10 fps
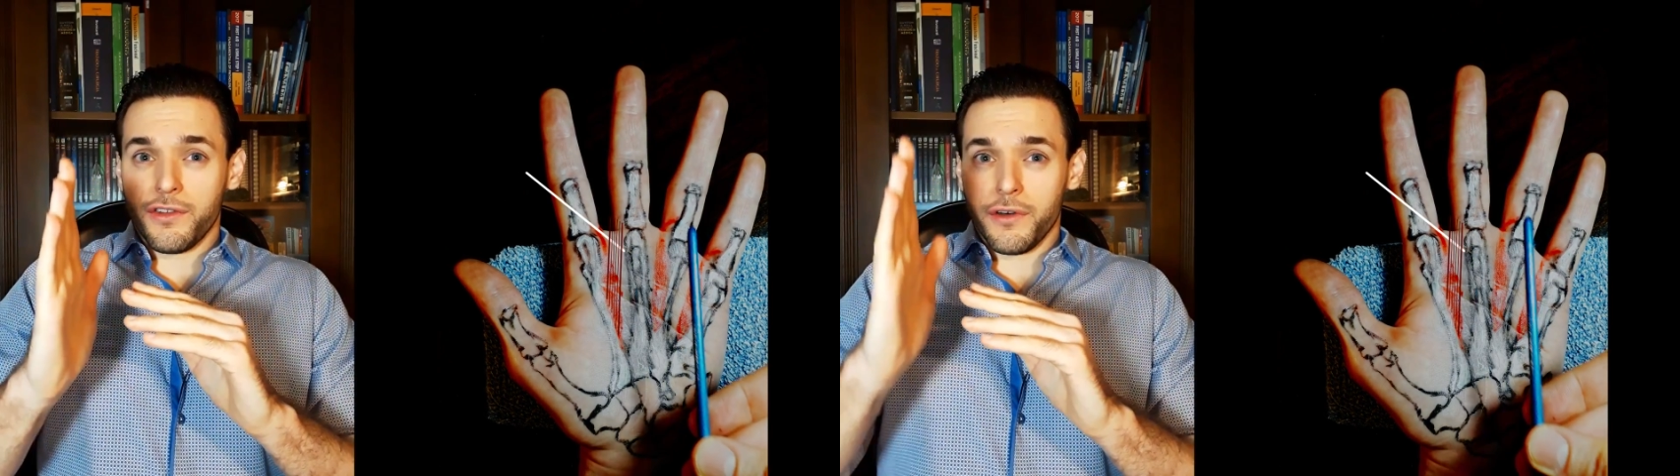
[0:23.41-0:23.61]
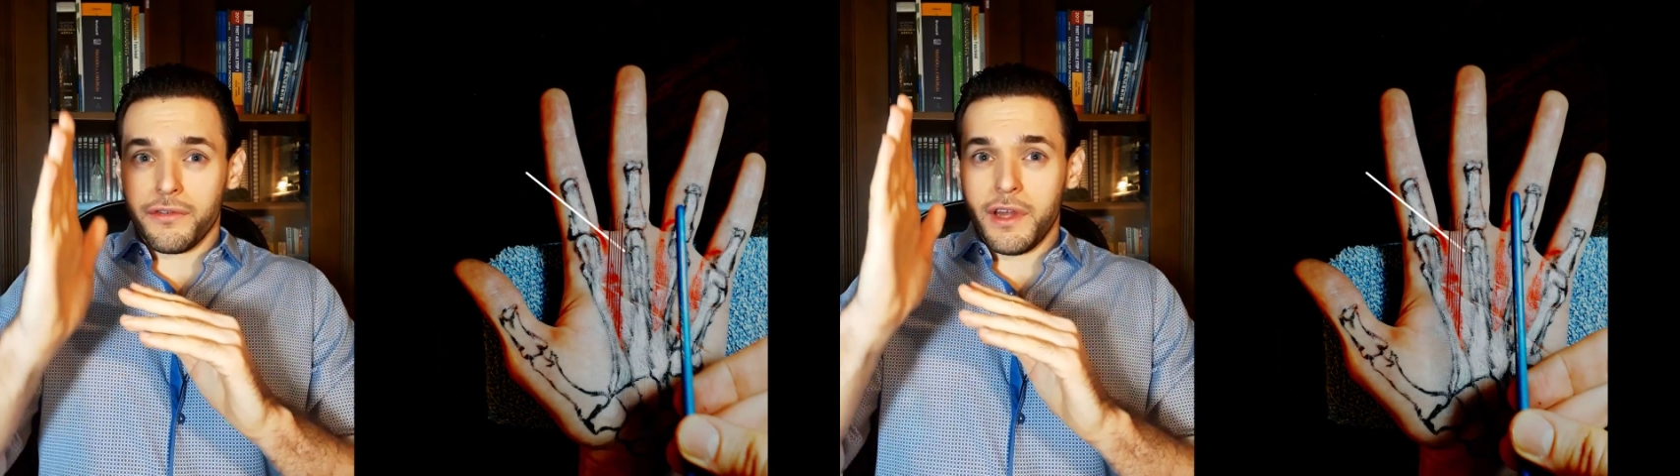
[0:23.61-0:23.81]

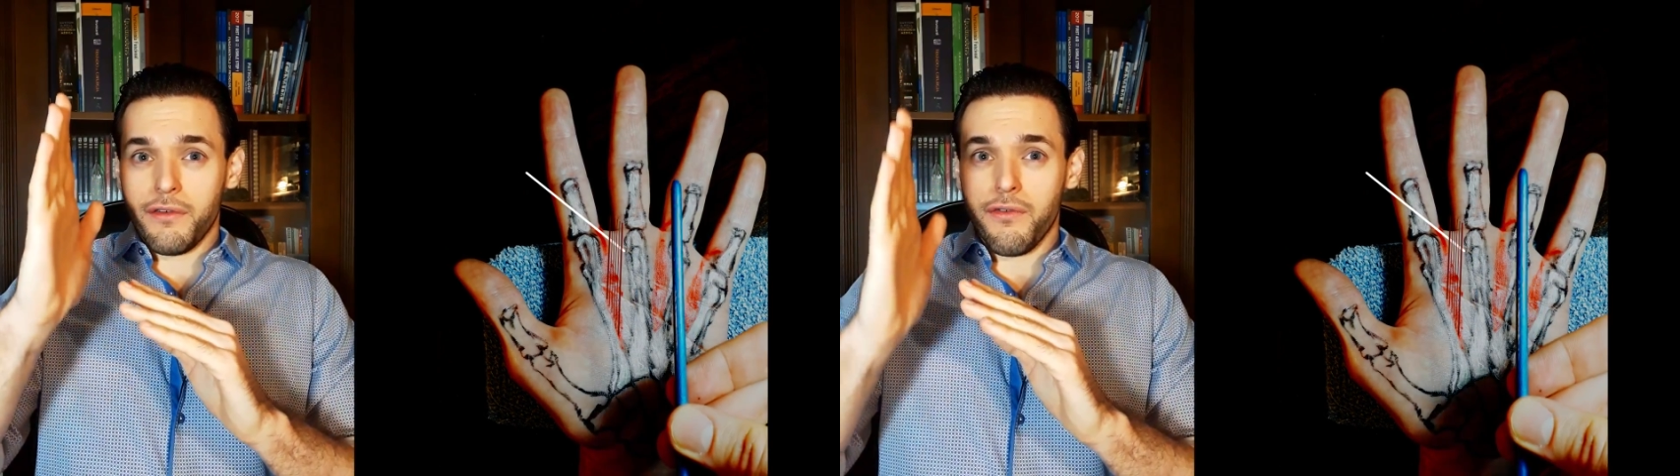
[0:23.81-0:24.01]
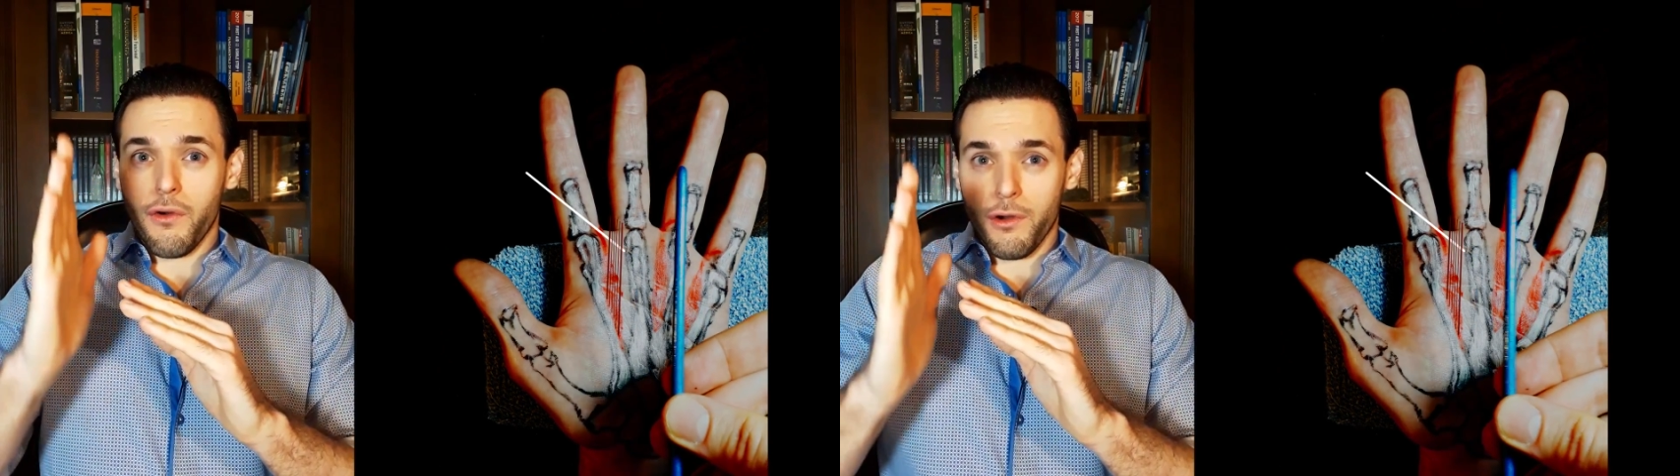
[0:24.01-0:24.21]
of the
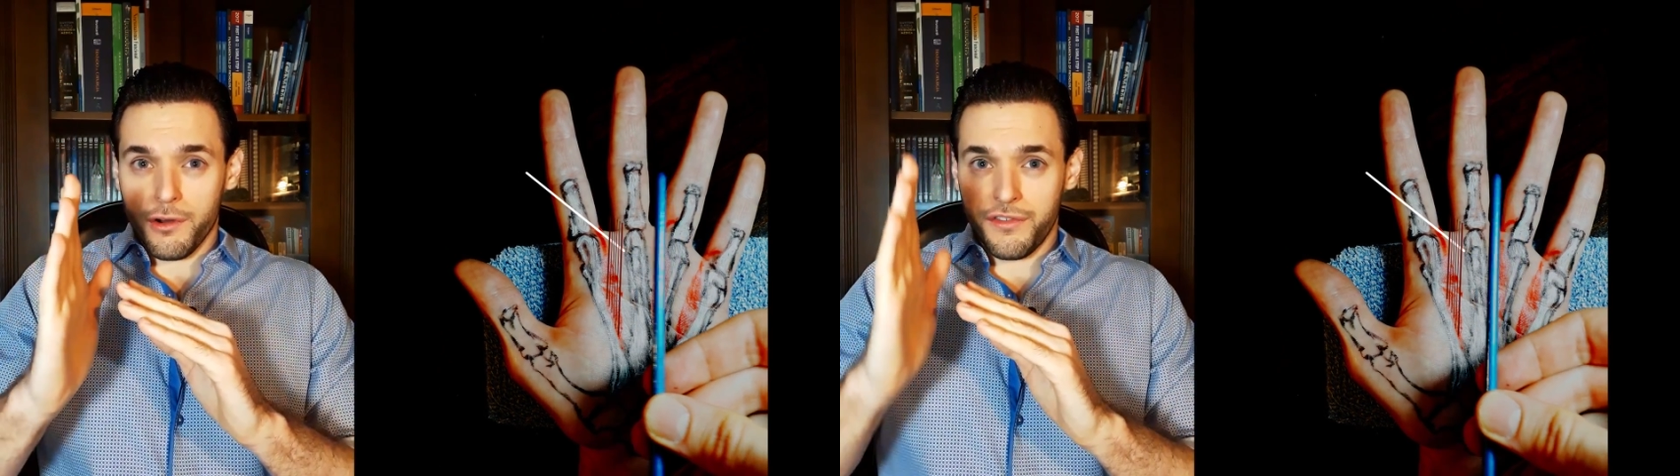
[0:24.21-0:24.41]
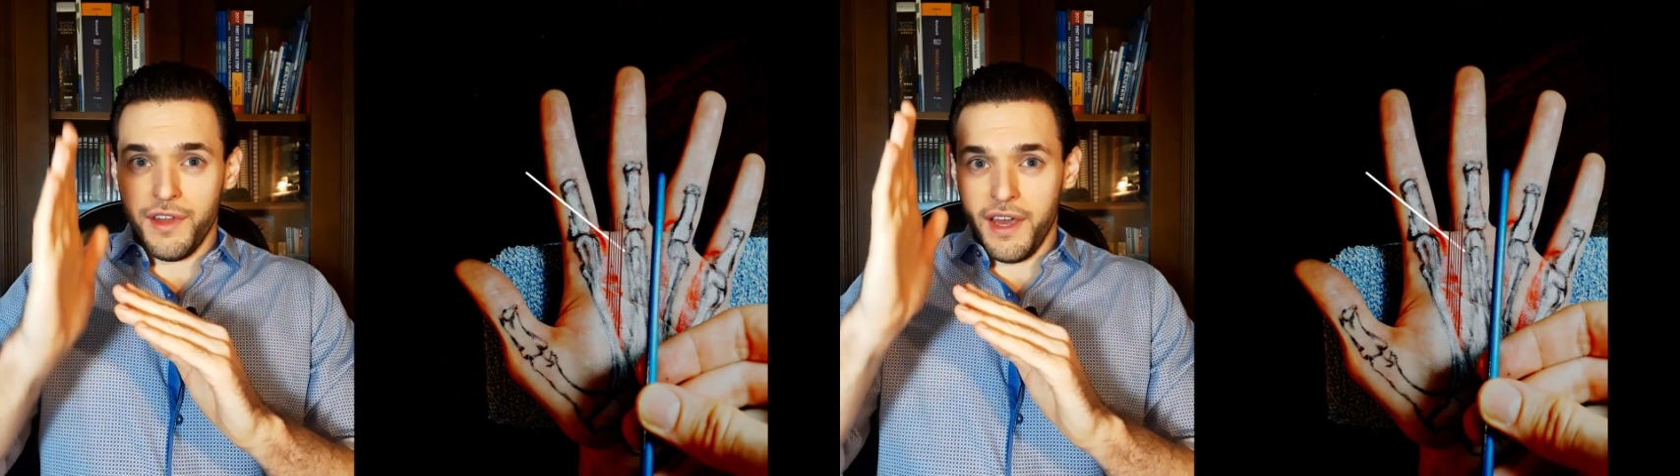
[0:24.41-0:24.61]

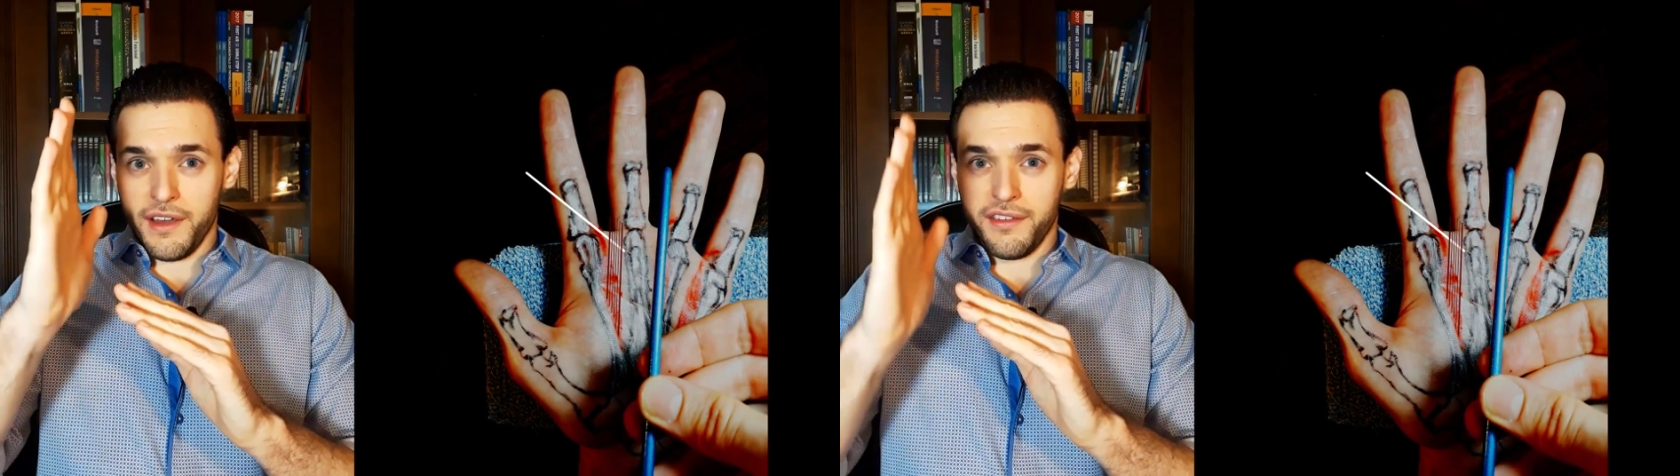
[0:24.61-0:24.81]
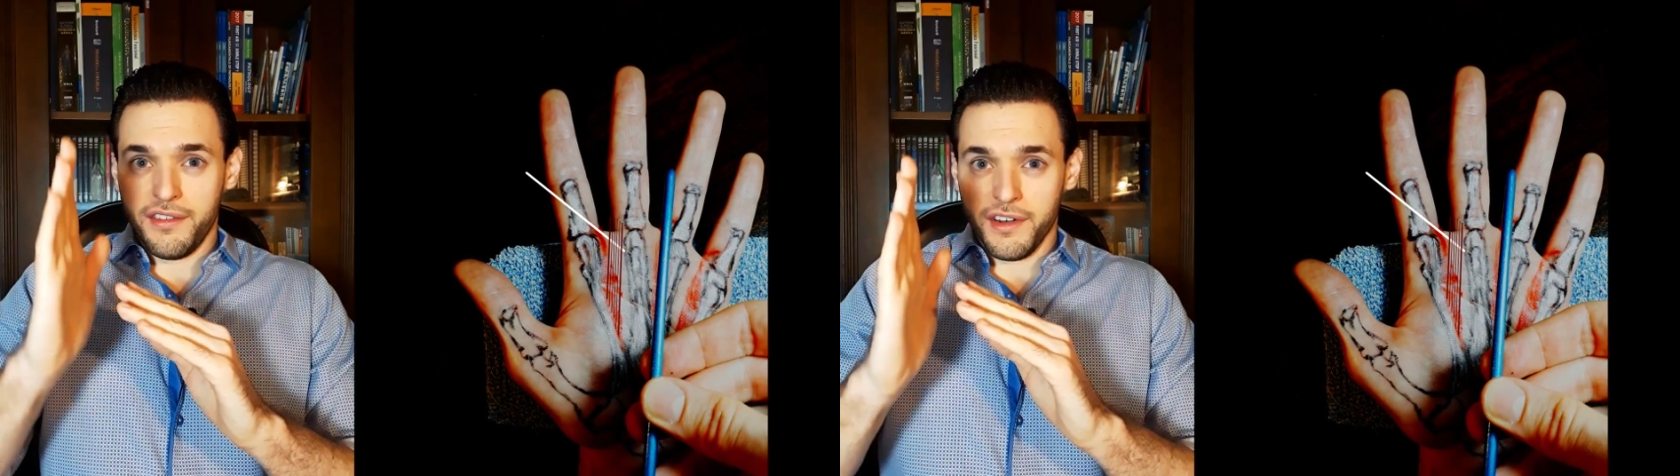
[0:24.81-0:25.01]
force they
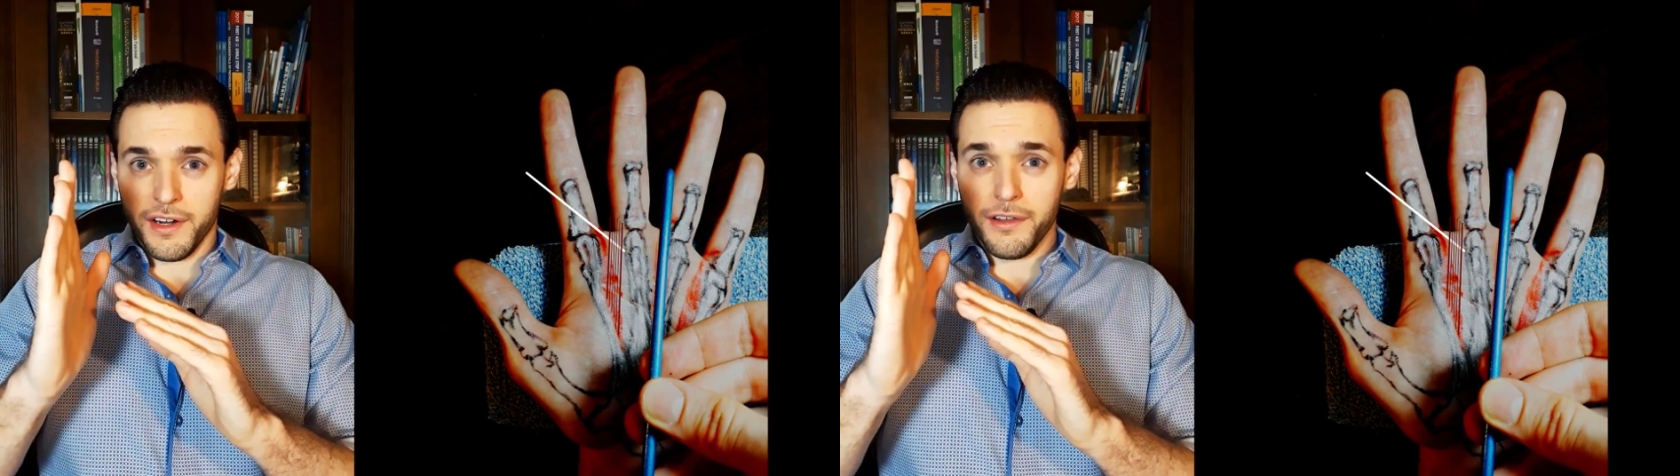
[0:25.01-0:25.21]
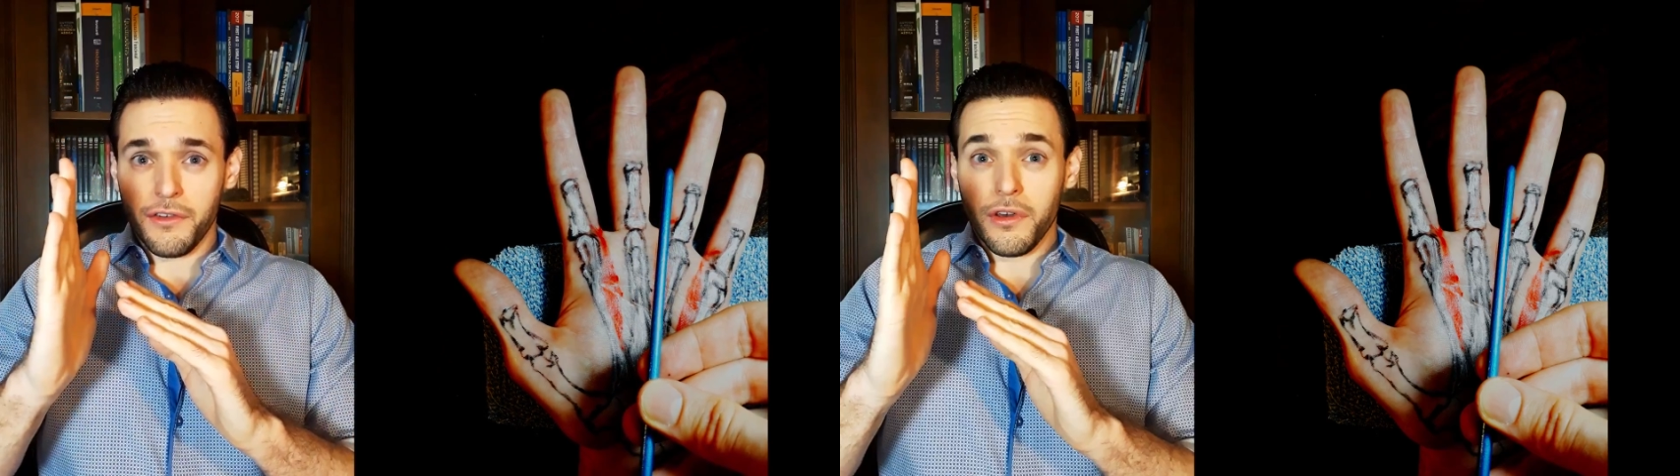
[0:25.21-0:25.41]

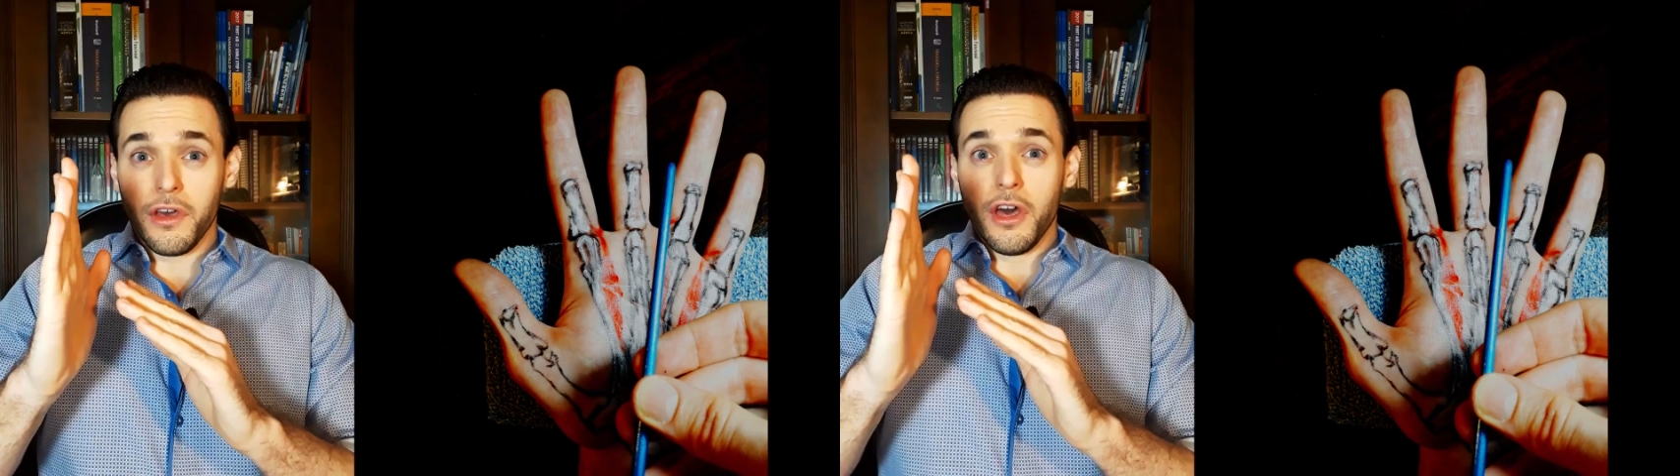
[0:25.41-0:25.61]
exert